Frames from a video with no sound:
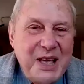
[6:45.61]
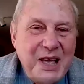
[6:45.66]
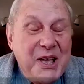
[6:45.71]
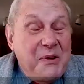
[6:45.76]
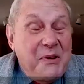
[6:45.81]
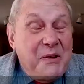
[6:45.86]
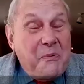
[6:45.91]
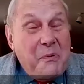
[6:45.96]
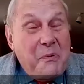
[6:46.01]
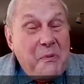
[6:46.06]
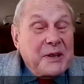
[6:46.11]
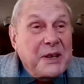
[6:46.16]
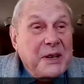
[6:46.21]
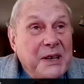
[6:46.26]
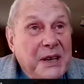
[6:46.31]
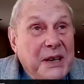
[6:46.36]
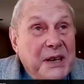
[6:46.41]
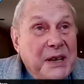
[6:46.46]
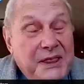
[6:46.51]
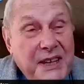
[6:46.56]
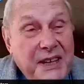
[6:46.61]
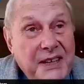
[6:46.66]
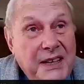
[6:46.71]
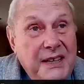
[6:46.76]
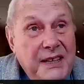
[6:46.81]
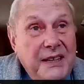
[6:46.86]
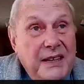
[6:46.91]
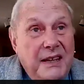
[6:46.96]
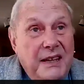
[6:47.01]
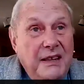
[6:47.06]
Well,
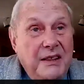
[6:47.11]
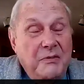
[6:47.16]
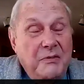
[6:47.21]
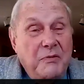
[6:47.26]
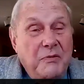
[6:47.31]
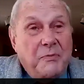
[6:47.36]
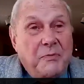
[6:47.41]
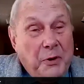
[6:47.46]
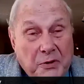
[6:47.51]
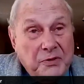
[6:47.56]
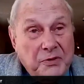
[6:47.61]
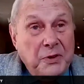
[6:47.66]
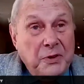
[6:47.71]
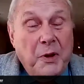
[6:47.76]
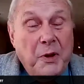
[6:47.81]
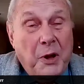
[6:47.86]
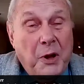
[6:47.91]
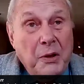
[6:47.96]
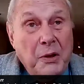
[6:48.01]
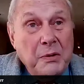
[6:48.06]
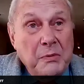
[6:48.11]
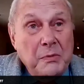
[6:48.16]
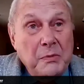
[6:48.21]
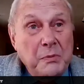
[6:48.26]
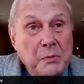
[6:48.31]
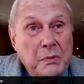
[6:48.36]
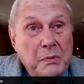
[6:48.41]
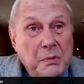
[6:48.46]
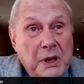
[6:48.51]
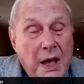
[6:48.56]
first of all,
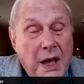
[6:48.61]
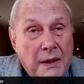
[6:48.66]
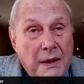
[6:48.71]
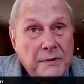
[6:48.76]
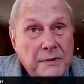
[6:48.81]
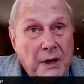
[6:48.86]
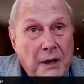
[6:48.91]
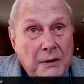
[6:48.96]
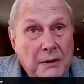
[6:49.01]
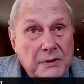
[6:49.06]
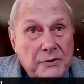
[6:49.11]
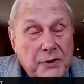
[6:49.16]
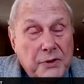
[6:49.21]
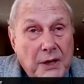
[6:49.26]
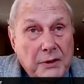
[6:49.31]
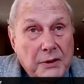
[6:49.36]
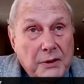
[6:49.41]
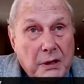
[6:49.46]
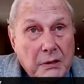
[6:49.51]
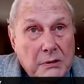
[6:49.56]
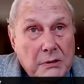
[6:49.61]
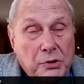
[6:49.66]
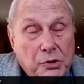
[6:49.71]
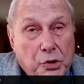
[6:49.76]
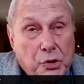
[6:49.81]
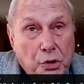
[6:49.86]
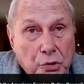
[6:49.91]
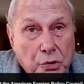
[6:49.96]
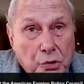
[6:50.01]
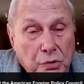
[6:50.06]
we have to understand there are
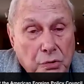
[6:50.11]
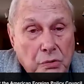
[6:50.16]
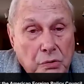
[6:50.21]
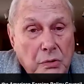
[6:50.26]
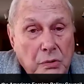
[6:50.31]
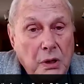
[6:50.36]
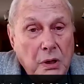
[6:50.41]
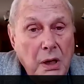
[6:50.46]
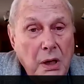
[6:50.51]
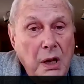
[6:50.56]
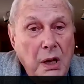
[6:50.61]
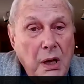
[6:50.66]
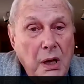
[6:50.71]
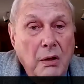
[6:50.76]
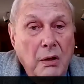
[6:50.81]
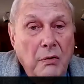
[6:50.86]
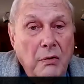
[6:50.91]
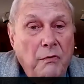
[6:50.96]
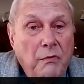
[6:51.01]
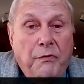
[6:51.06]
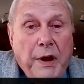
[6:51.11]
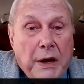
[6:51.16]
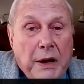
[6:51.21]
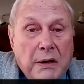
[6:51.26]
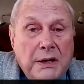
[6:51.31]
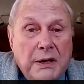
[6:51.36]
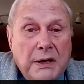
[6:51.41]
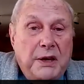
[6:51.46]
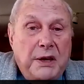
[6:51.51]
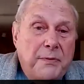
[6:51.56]
two
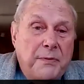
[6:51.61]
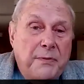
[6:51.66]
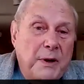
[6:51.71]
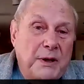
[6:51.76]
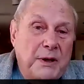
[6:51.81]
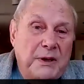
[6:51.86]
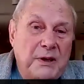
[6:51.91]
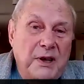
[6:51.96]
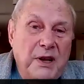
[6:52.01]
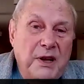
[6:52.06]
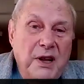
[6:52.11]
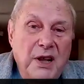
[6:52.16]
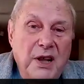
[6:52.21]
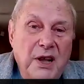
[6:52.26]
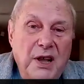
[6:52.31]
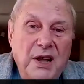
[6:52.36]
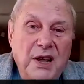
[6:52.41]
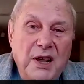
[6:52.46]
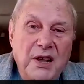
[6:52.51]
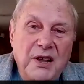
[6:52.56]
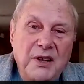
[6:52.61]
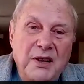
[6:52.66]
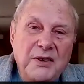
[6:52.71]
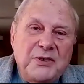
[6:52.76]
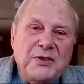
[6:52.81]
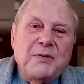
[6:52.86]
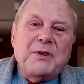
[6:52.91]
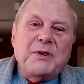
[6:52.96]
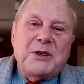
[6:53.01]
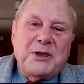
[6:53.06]
very different
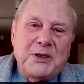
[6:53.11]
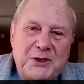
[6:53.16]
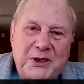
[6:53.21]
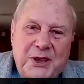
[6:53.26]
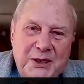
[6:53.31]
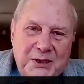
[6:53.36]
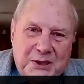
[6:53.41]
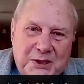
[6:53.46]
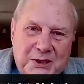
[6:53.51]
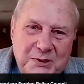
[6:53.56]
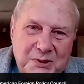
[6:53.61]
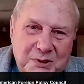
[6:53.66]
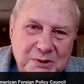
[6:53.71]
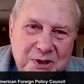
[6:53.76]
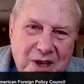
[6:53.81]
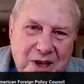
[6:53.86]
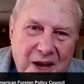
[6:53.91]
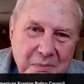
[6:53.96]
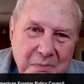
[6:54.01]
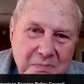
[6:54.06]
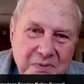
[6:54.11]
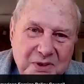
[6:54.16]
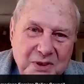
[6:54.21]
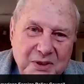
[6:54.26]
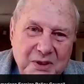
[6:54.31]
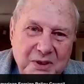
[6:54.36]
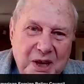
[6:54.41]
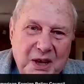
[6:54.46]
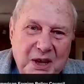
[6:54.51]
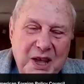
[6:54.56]
civilizational types
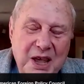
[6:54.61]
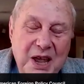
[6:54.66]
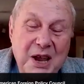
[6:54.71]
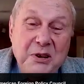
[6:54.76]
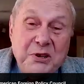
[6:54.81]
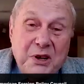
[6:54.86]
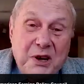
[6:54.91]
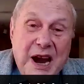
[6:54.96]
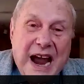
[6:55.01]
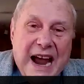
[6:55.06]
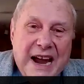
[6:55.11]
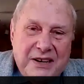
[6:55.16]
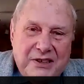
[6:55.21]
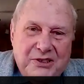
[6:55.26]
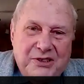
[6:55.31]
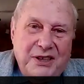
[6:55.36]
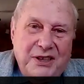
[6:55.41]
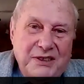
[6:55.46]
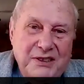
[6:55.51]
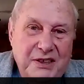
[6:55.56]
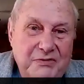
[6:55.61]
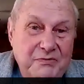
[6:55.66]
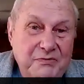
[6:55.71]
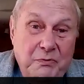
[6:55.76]
interacting